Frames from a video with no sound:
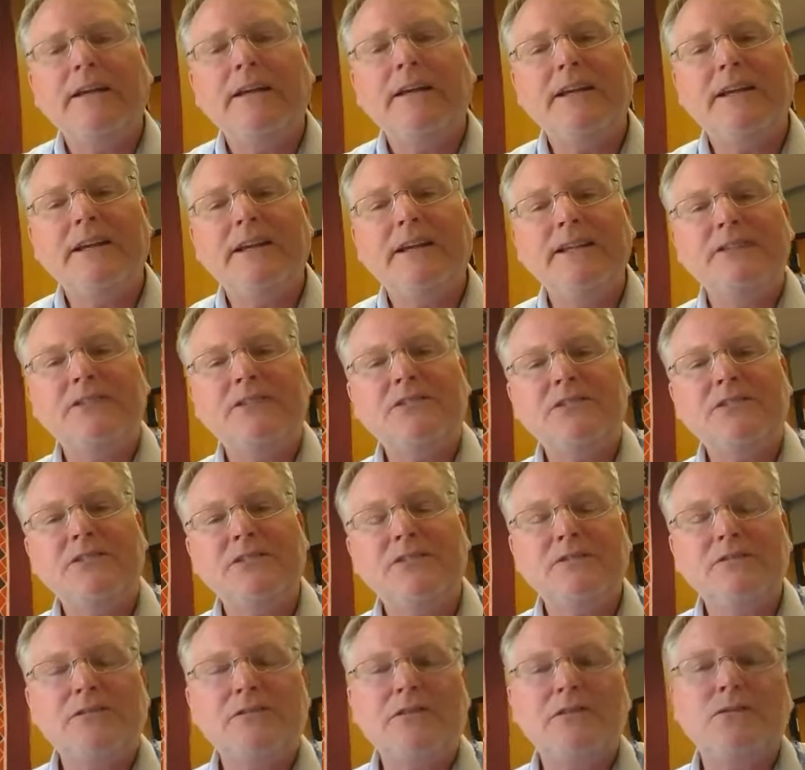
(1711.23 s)
is
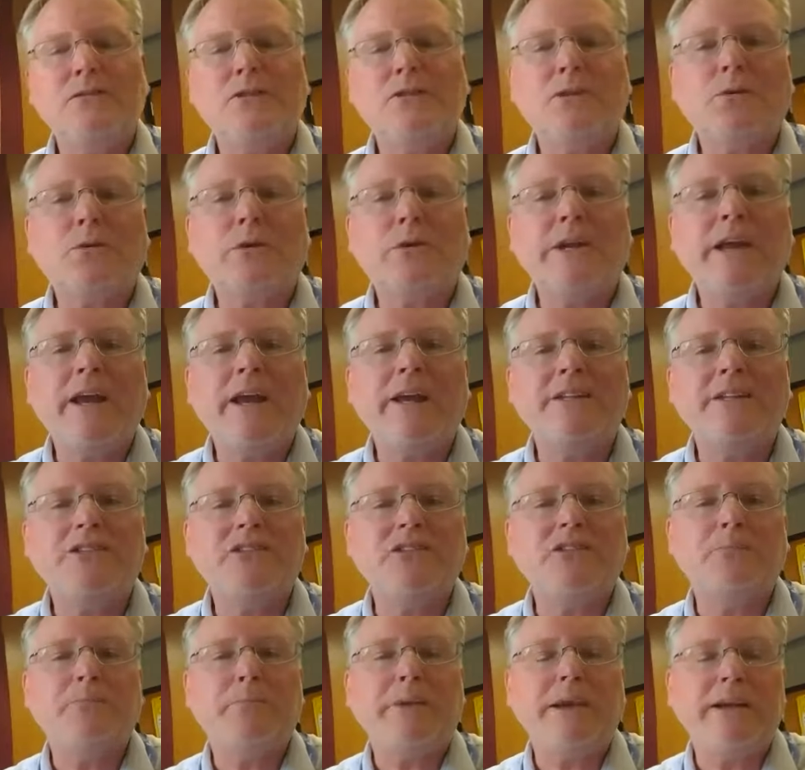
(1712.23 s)
to create
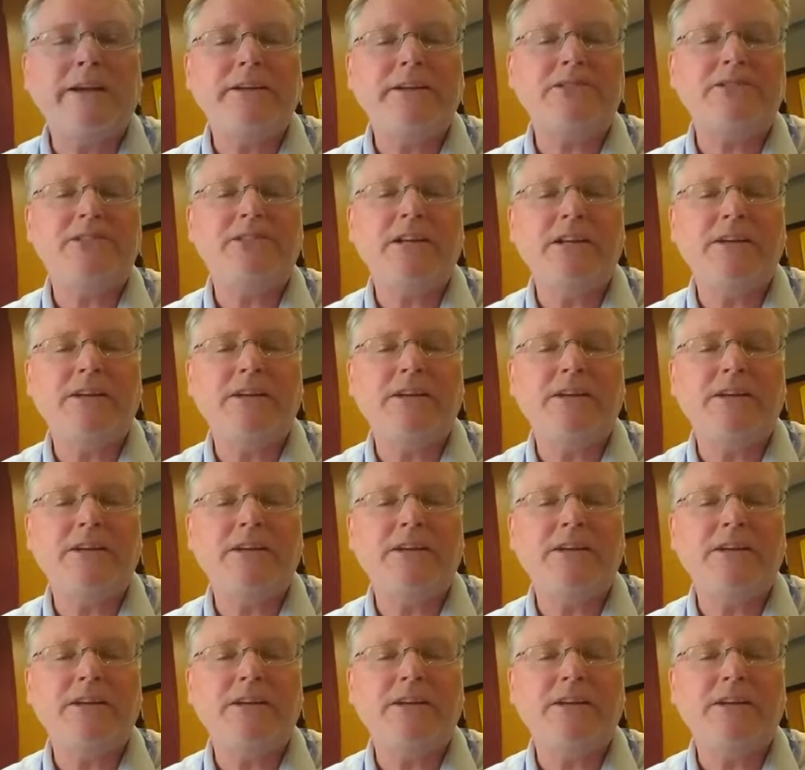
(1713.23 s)
space